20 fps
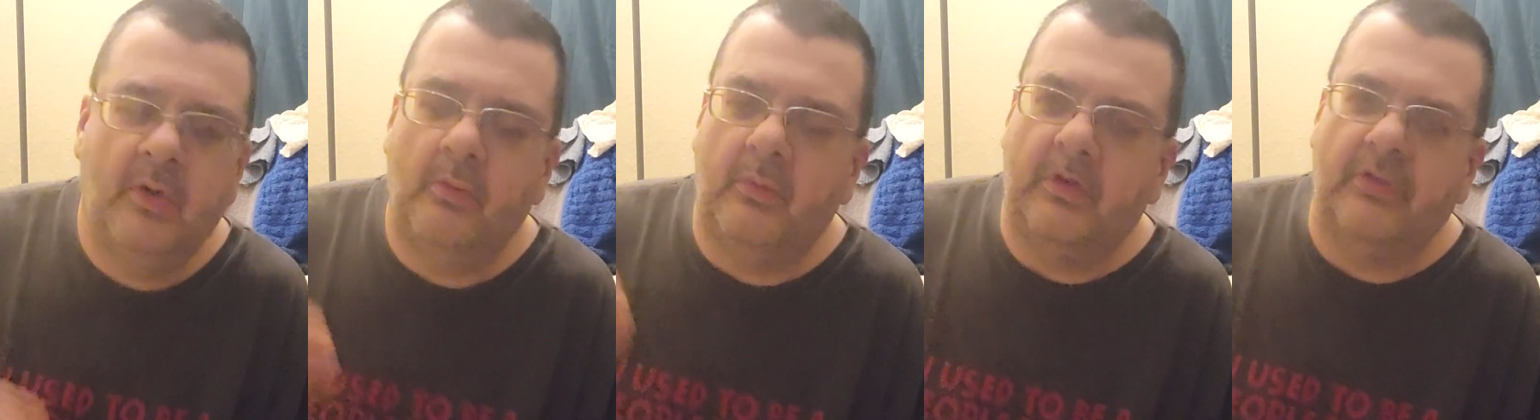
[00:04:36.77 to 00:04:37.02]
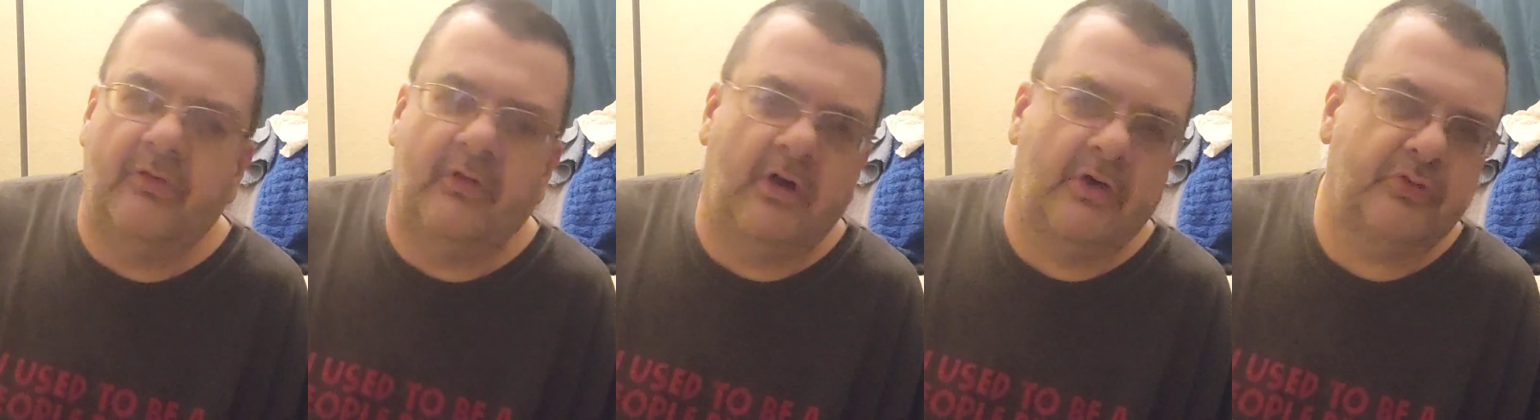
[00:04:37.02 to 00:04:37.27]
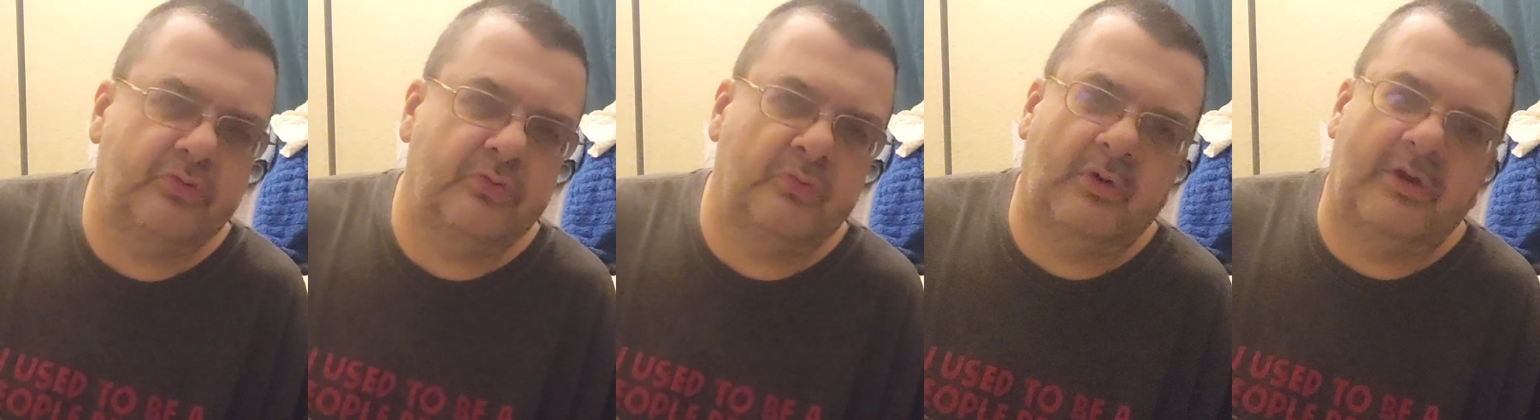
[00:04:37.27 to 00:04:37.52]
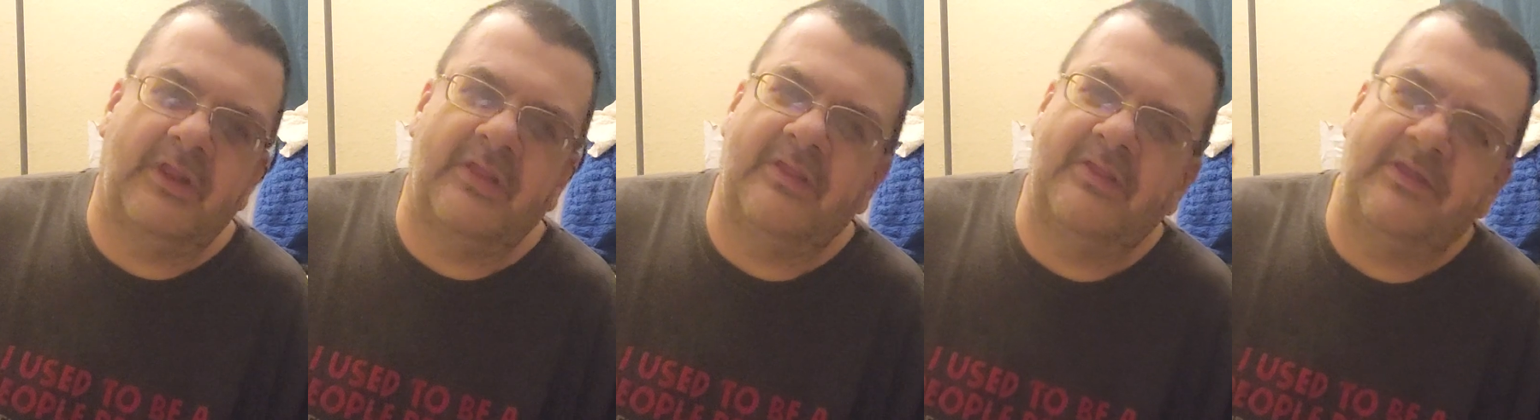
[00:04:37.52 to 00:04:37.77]
We lost
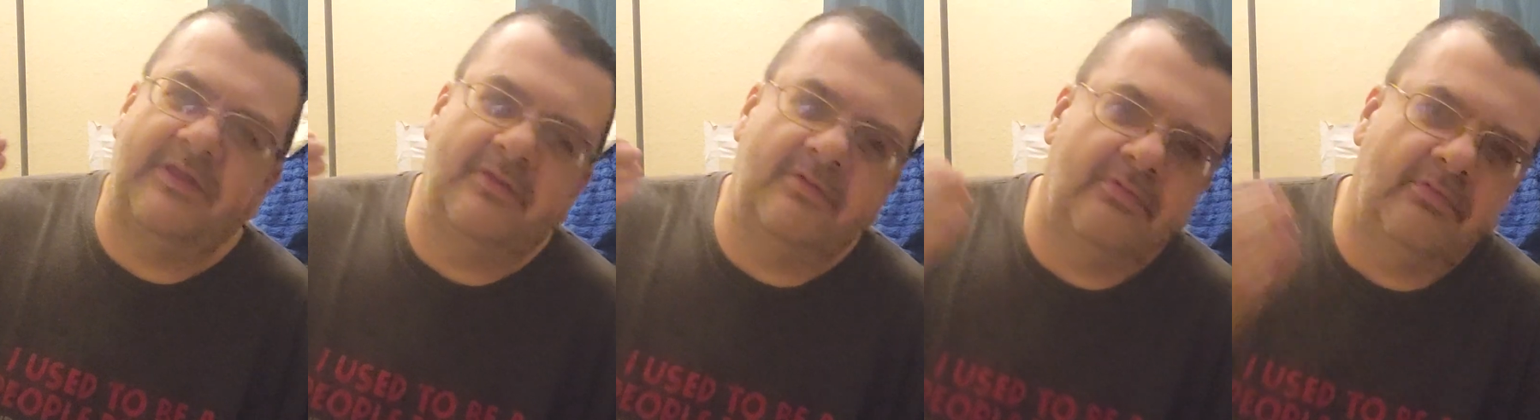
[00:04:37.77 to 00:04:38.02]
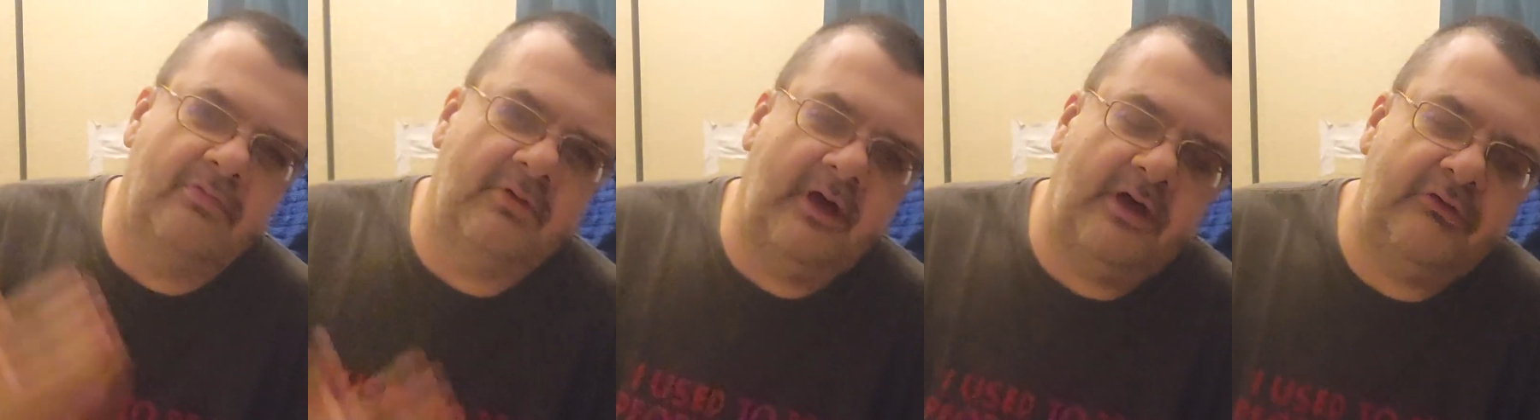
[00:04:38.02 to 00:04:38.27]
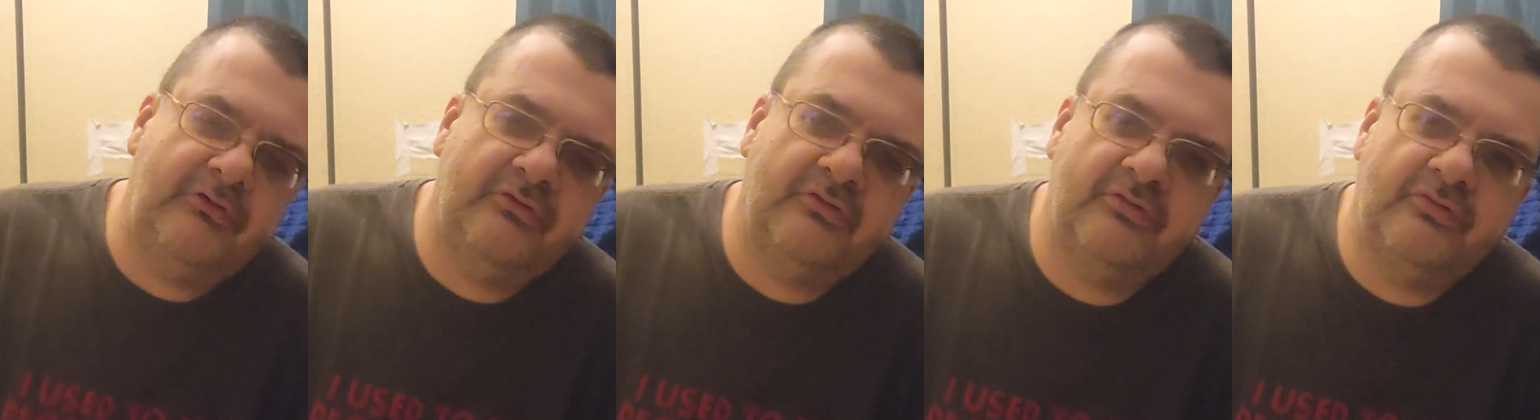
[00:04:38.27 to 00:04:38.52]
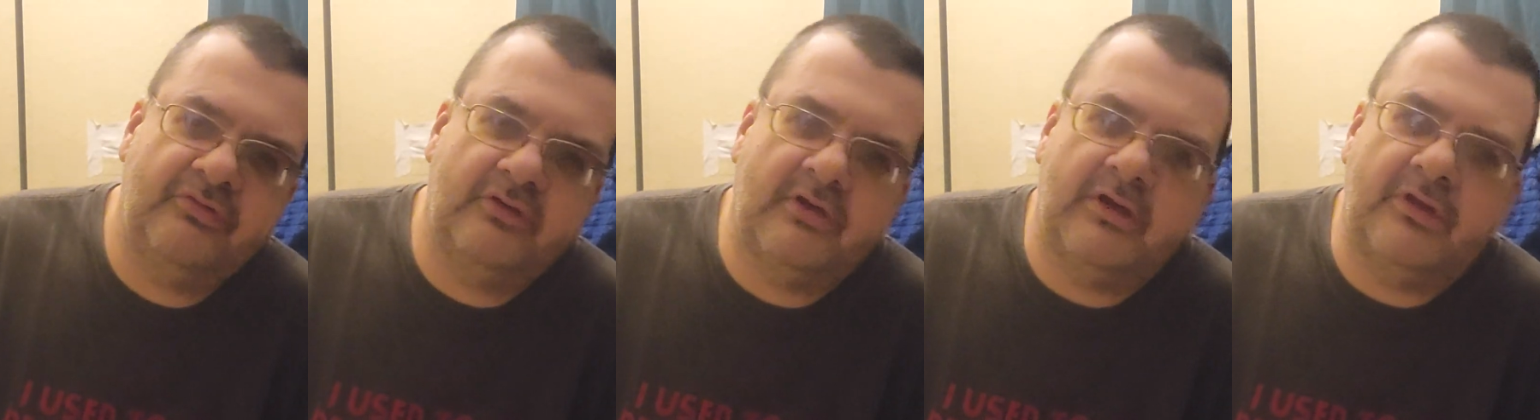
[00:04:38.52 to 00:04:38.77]
one of the
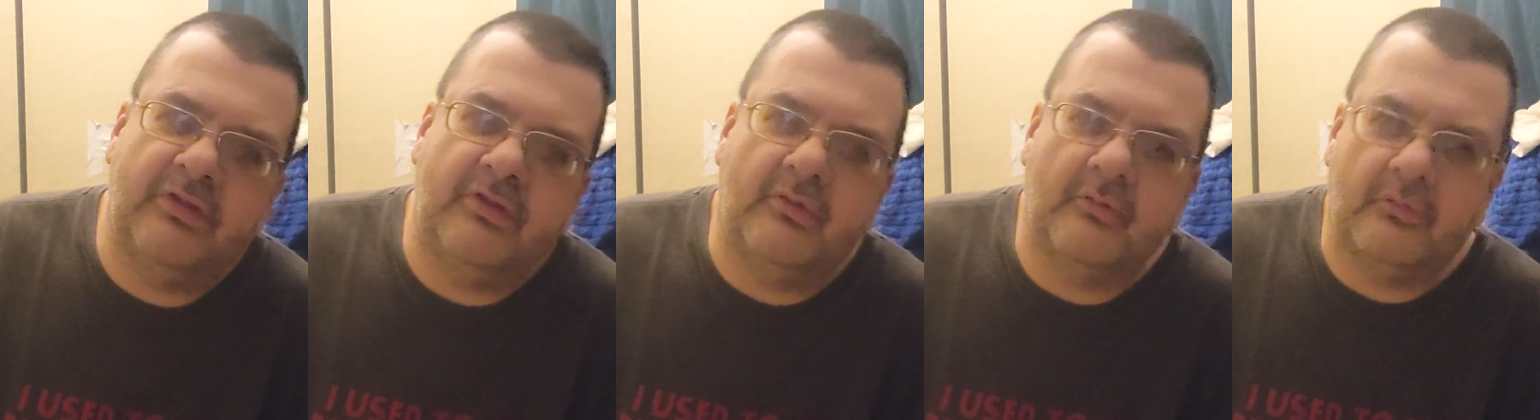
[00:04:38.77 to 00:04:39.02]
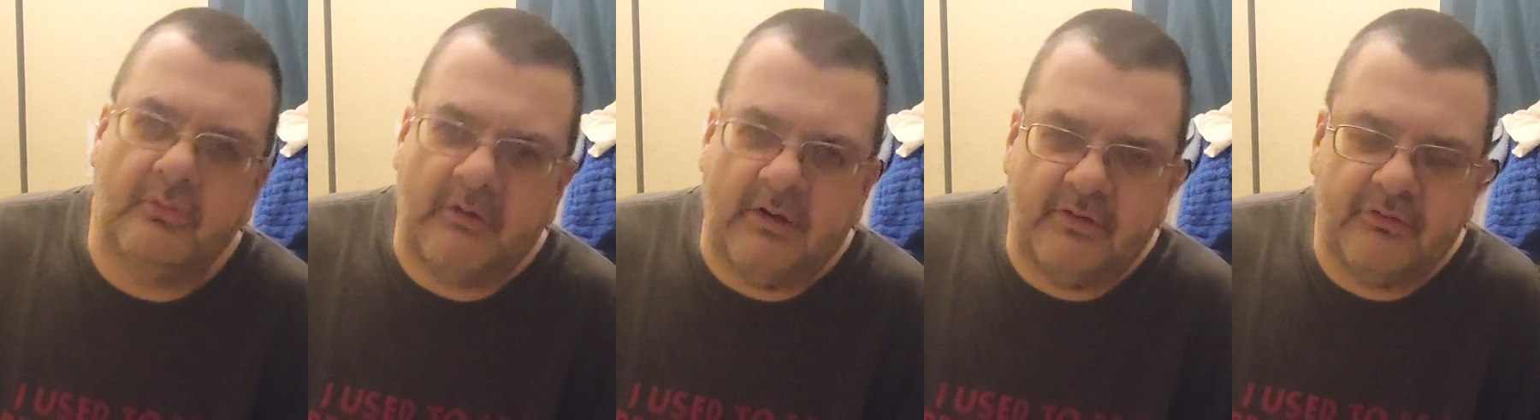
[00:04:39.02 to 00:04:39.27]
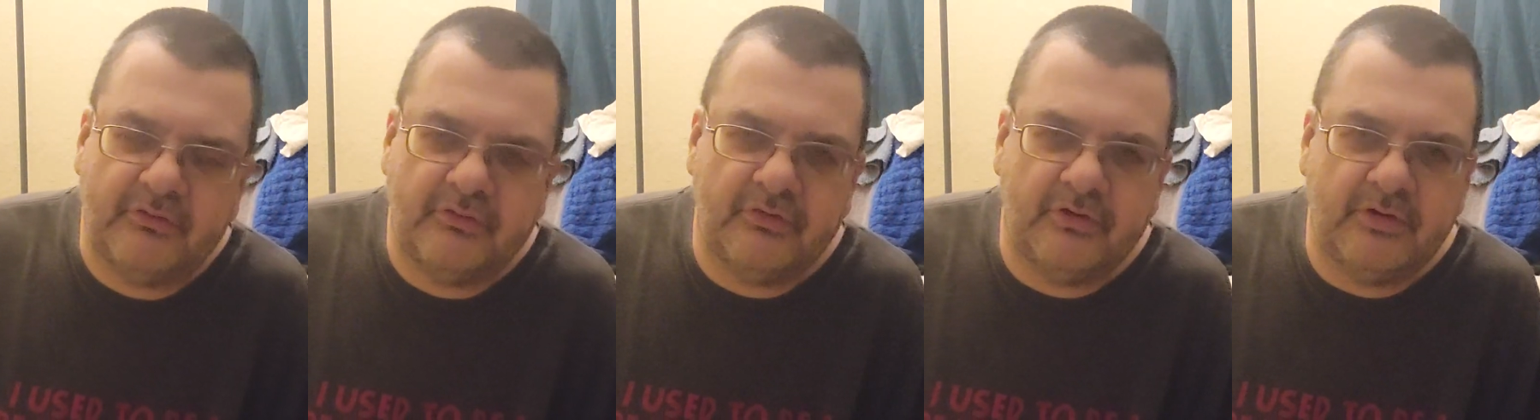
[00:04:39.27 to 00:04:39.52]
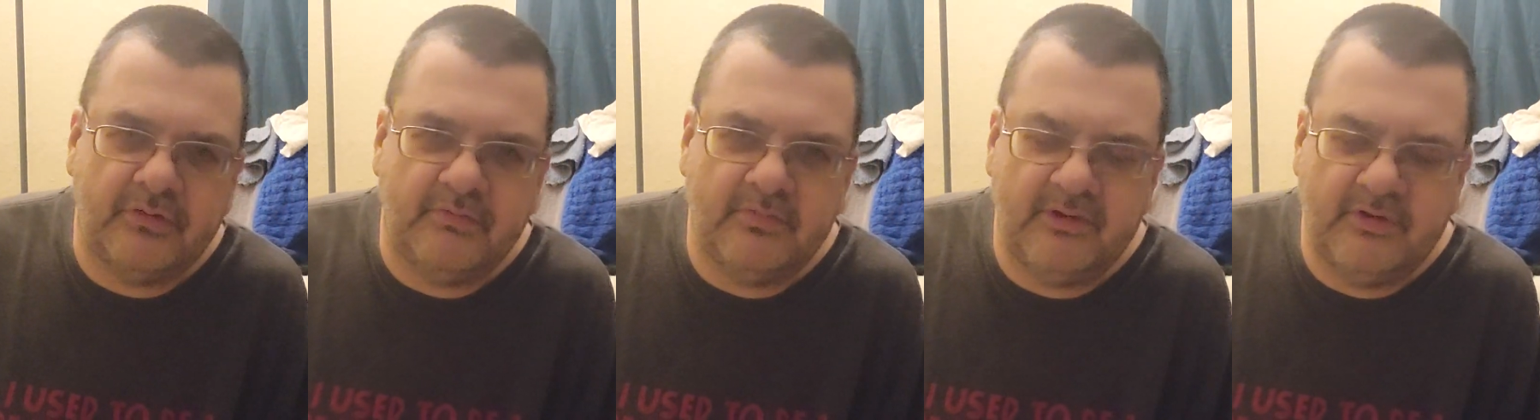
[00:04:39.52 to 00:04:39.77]
legends in the
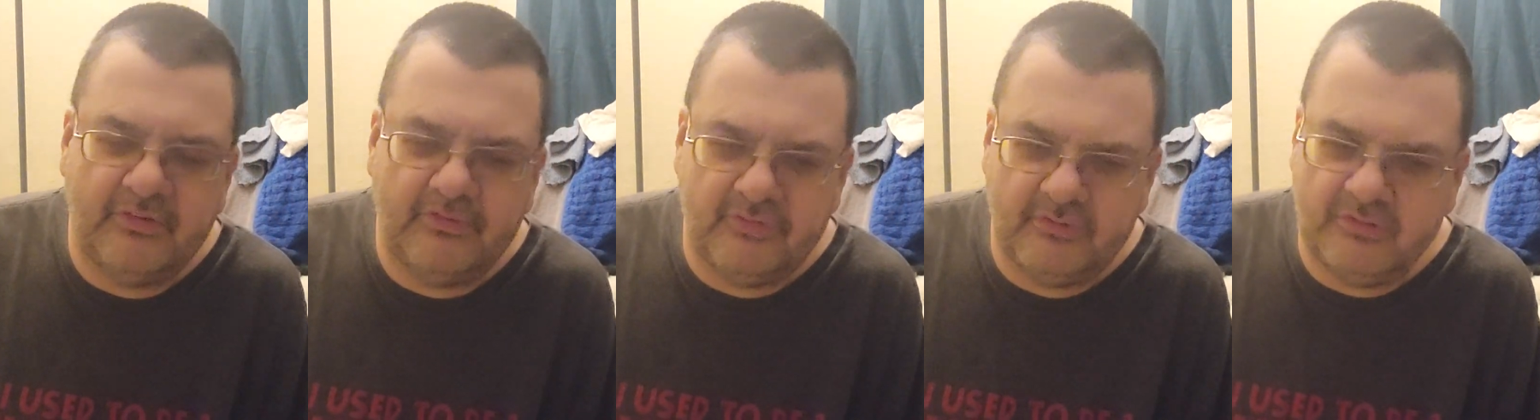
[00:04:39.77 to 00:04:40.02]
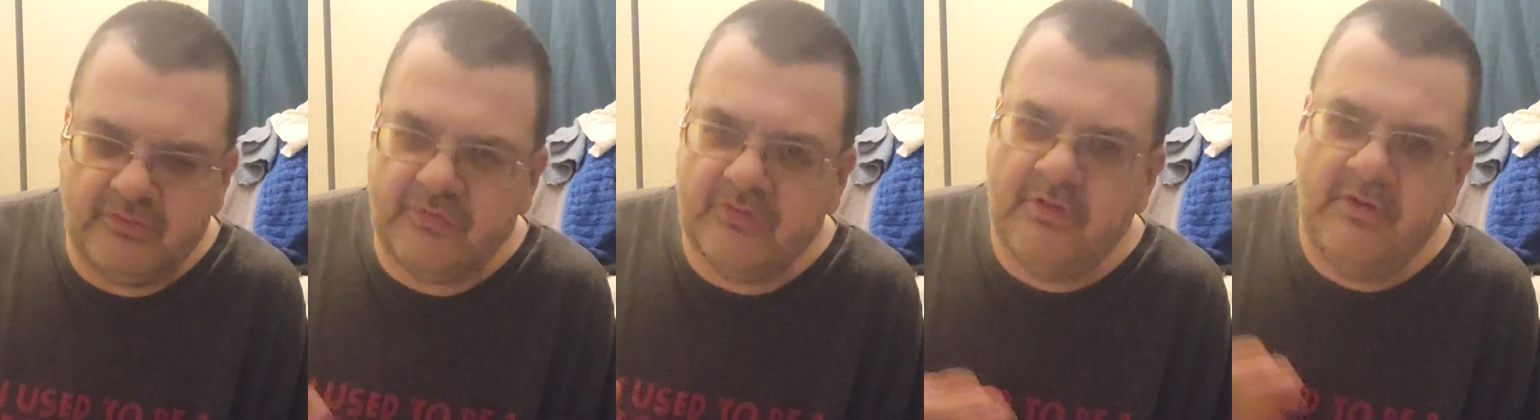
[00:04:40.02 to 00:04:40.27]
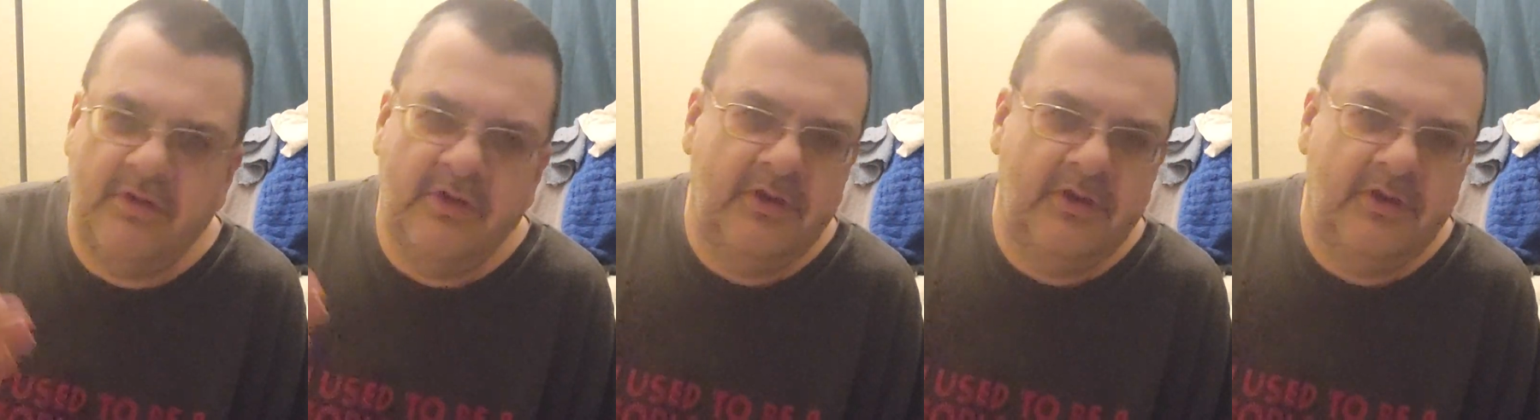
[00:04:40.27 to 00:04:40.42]
wrestling business.